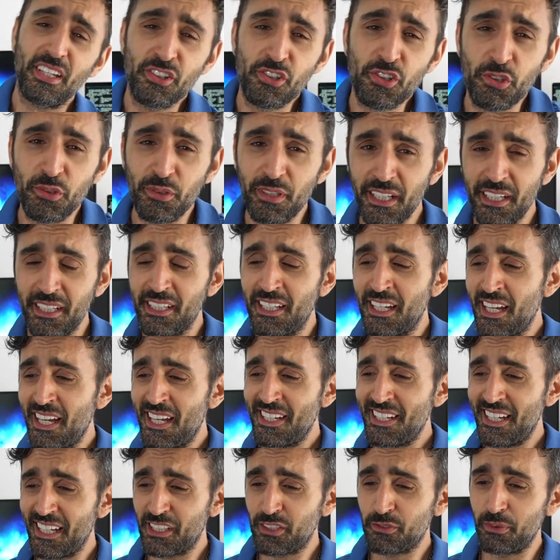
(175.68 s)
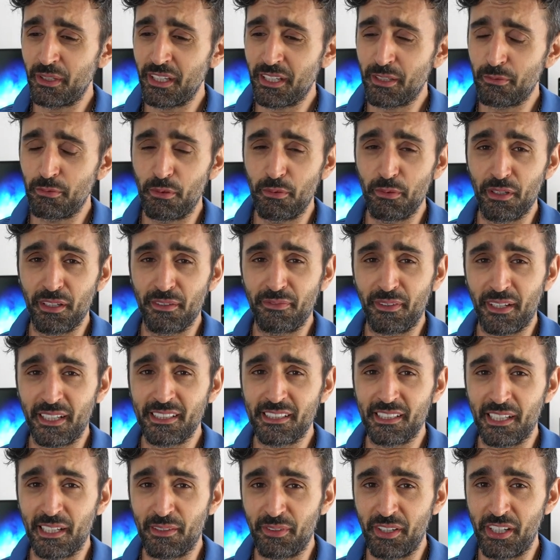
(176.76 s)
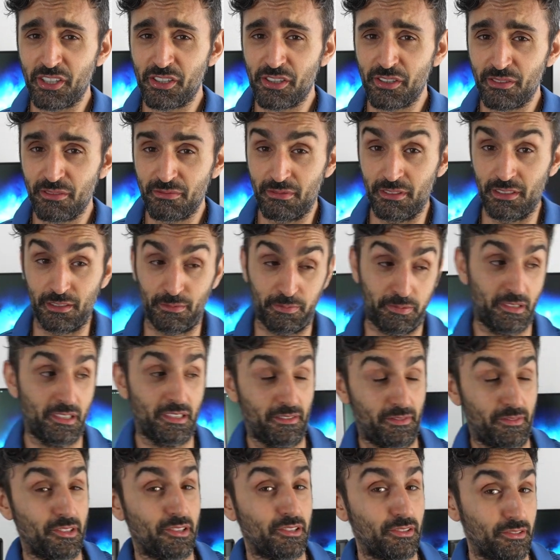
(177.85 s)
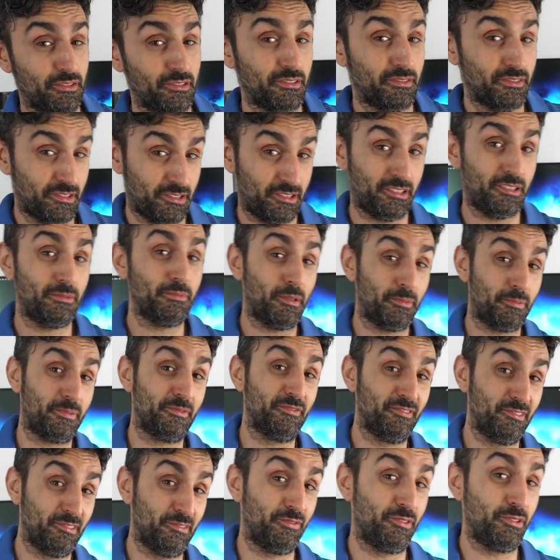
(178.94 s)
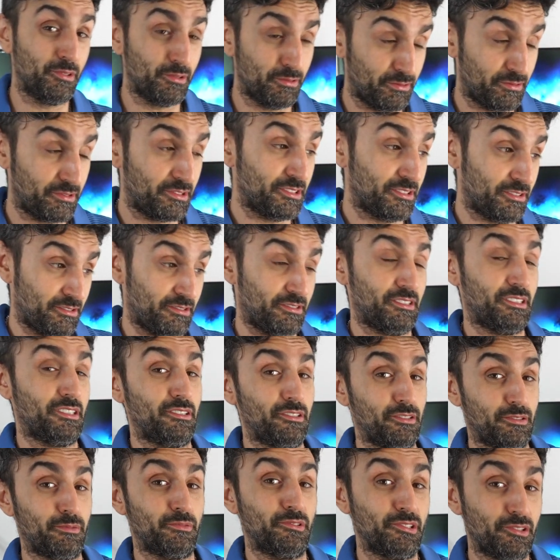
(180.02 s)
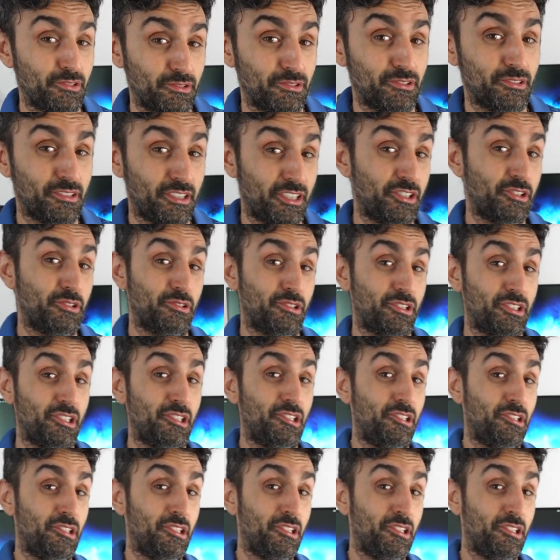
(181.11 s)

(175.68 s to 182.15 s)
Tune in next week where we find another issue. And there's plenty of issues. If you see my review, you know, I had lots of issues. Issue City.